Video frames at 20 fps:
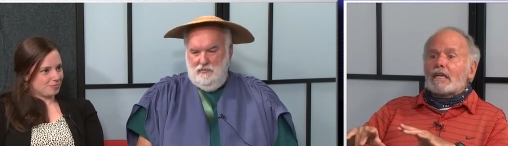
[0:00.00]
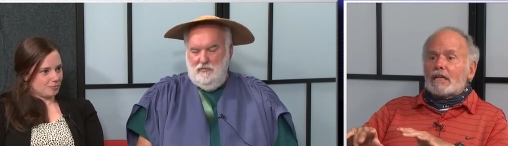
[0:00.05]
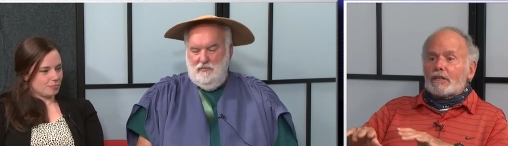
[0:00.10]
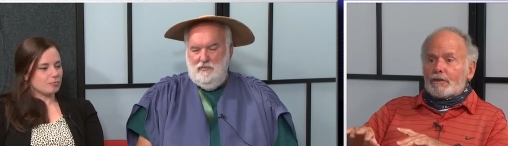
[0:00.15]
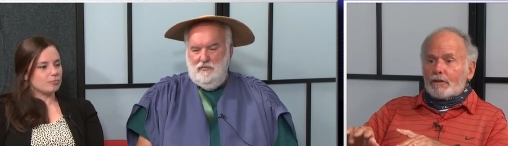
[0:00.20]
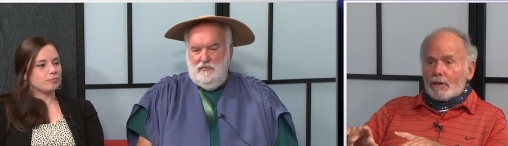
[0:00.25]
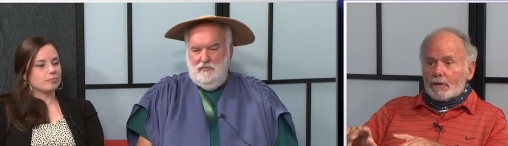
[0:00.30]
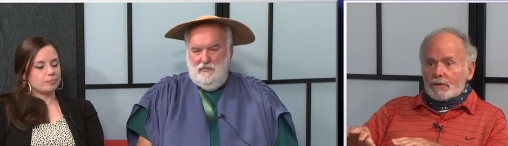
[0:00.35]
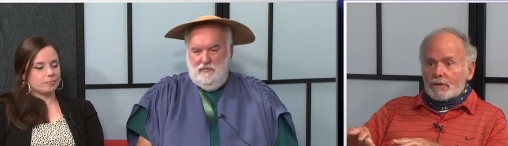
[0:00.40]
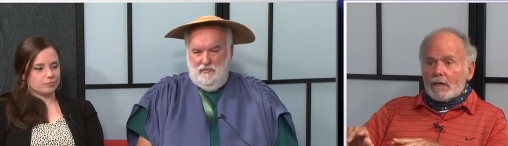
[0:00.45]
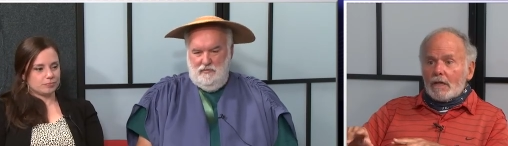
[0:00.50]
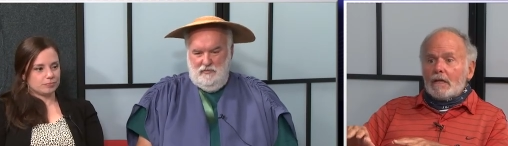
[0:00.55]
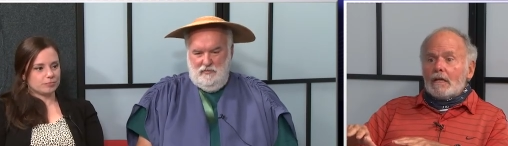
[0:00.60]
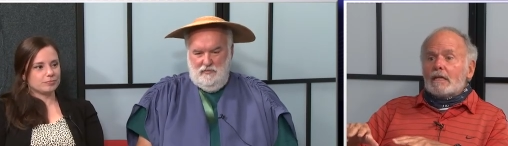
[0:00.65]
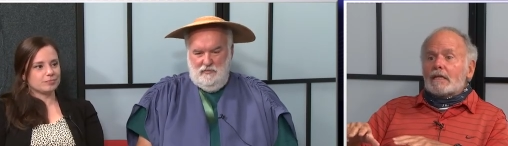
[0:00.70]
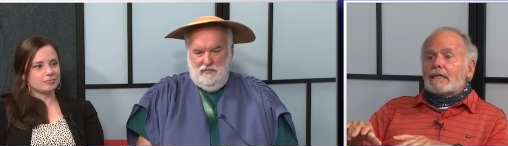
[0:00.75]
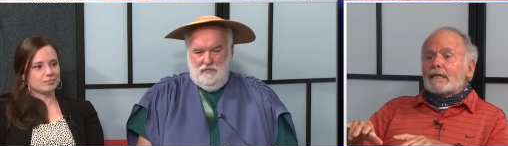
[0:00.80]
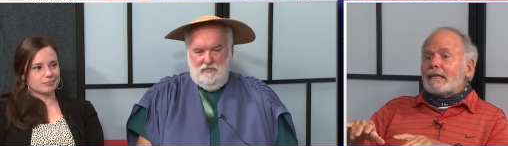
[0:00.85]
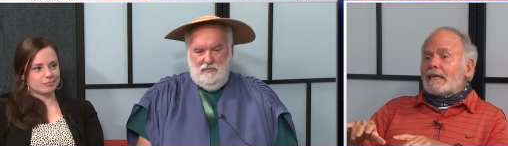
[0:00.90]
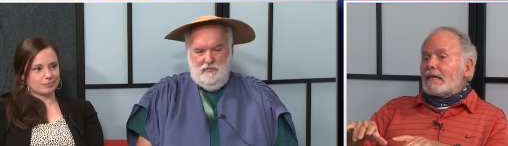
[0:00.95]
Speaker 1: Get those.
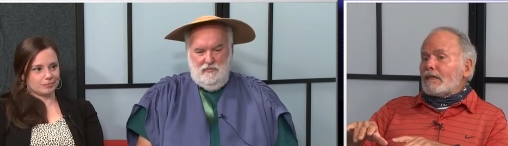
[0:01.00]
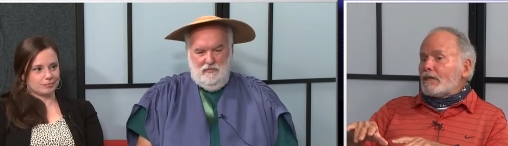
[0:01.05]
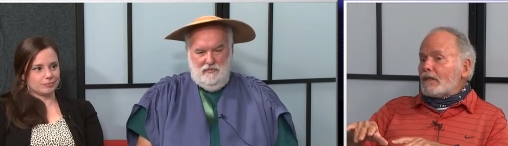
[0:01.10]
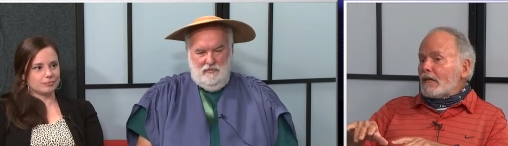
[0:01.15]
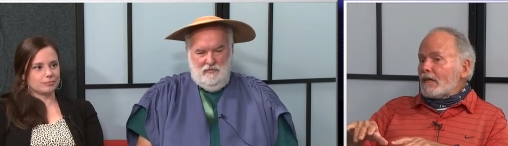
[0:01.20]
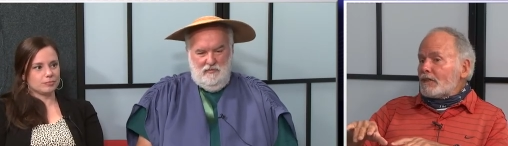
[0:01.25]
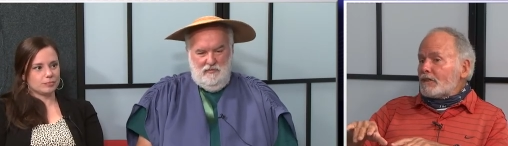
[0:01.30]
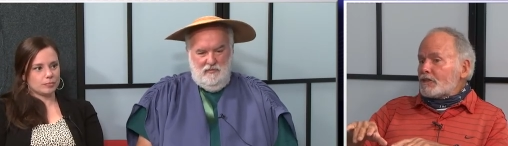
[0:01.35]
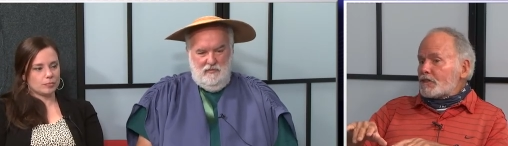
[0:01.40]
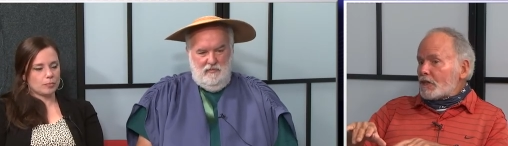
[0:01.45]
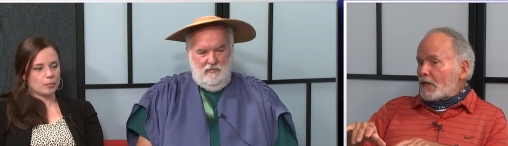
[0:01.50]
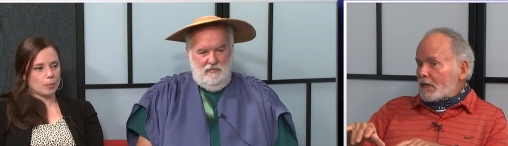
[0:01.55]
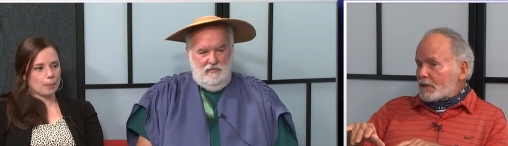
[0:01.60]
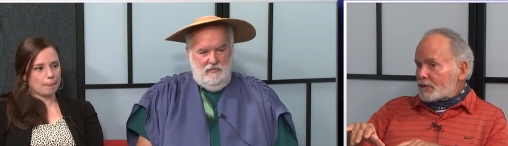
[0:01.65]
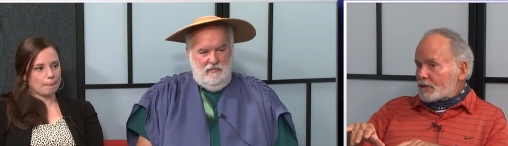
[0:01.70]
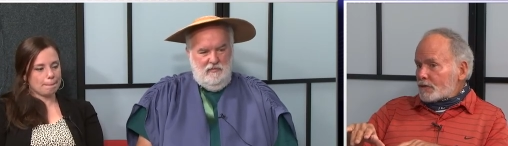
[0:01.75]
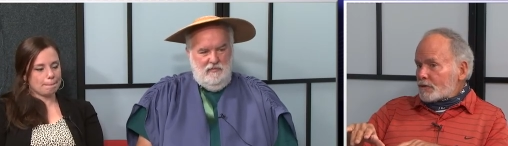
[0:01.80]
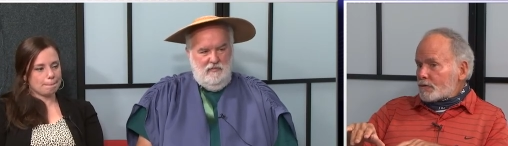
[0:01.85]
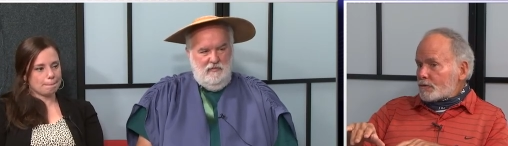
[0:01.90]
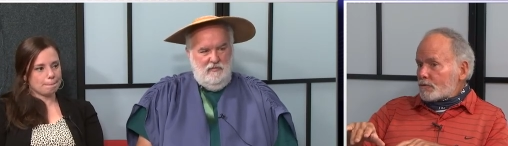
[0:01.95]
Can they
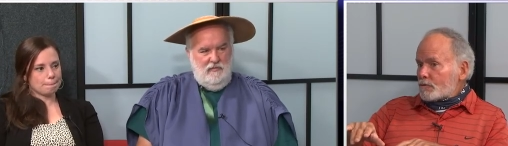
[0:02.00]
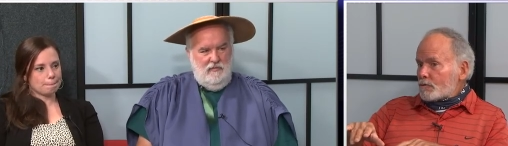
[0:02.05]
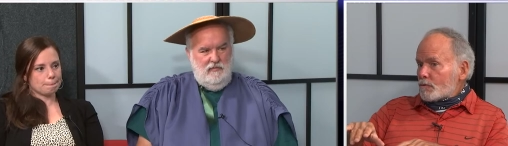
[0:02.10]
just